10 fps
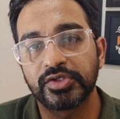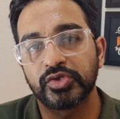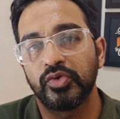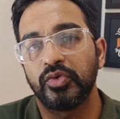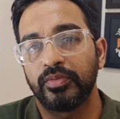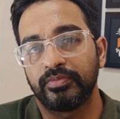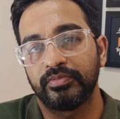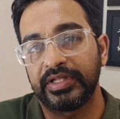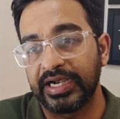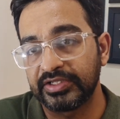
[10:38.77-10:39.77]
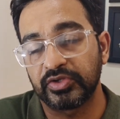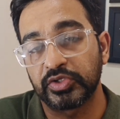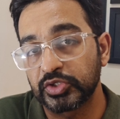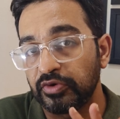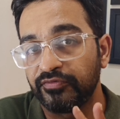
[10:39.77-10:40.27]
So that is
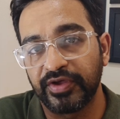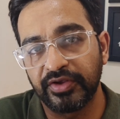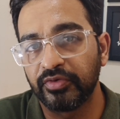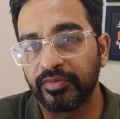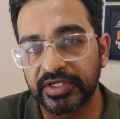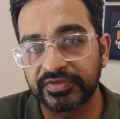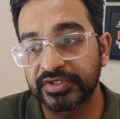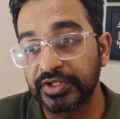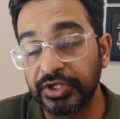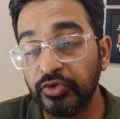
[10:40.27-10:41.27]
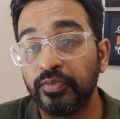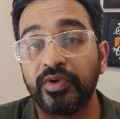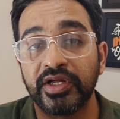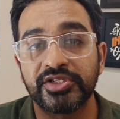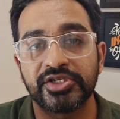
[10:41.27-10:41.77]
also a very good branch. It's a new
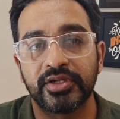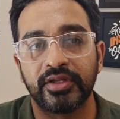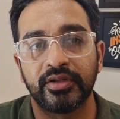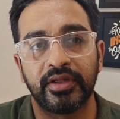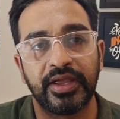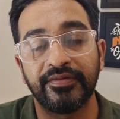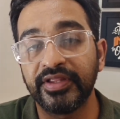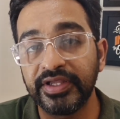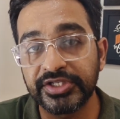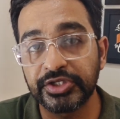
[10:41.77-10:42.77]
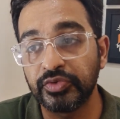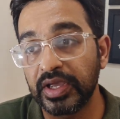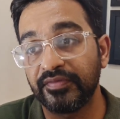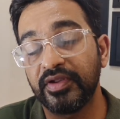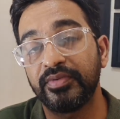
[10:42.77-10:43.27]
branch. Everything is
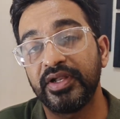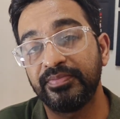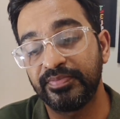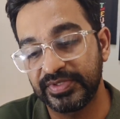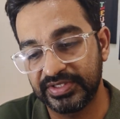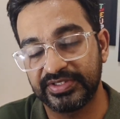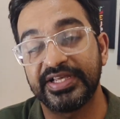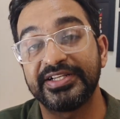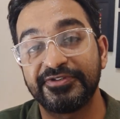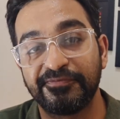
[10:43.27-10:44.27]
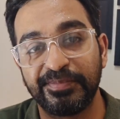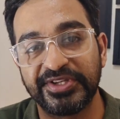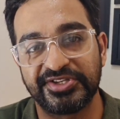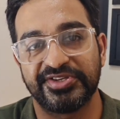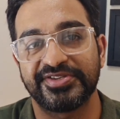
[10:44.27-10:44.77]
new. Everybody sends
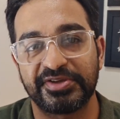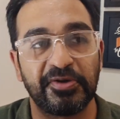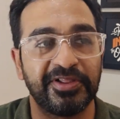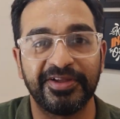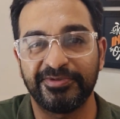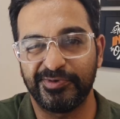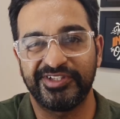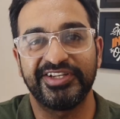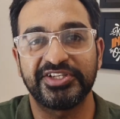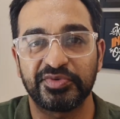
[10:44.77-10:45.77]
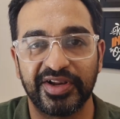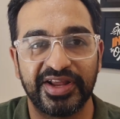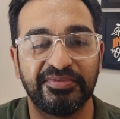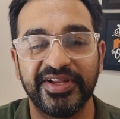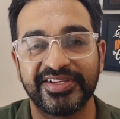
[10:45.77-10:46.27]
pictures. All the specialists to
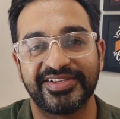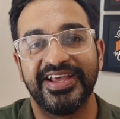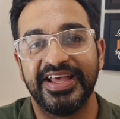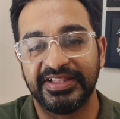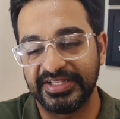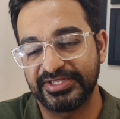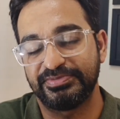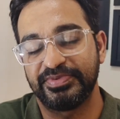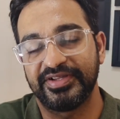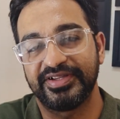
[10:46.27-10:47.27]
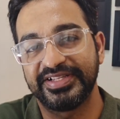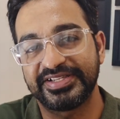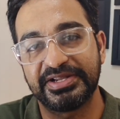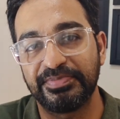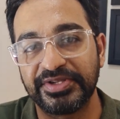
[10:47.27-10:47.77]
Allah MDS, they
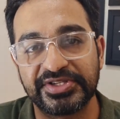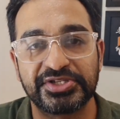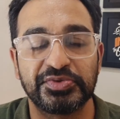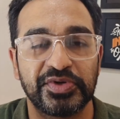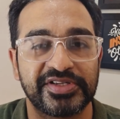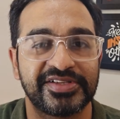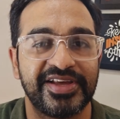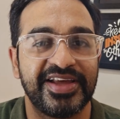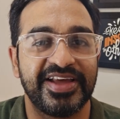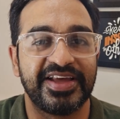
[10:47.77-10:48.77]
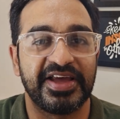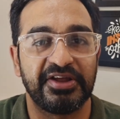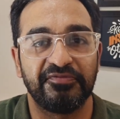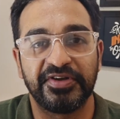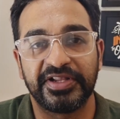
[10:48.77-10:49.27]
send pictures to us.
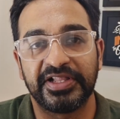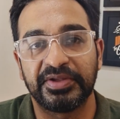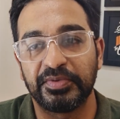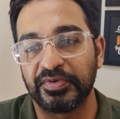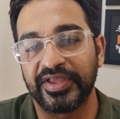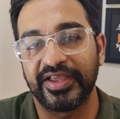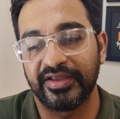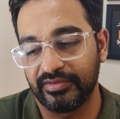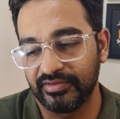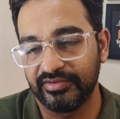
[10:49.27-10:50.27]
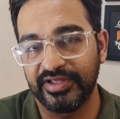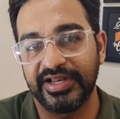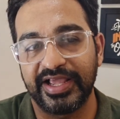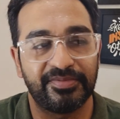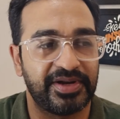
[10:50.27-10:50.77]
And we tell them, okay,
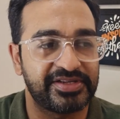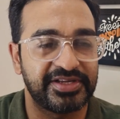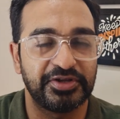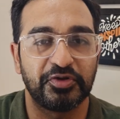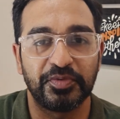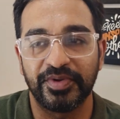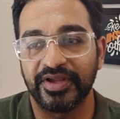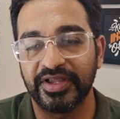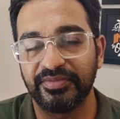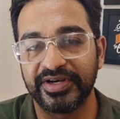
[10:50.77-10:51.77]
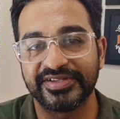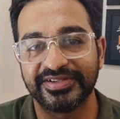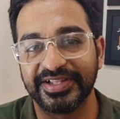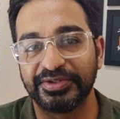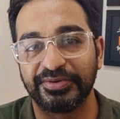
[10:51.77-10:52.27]
ye lichen planus hai, ye logopega, ye
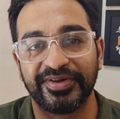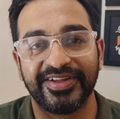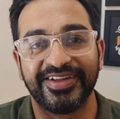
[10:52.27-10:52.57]
medicine de do.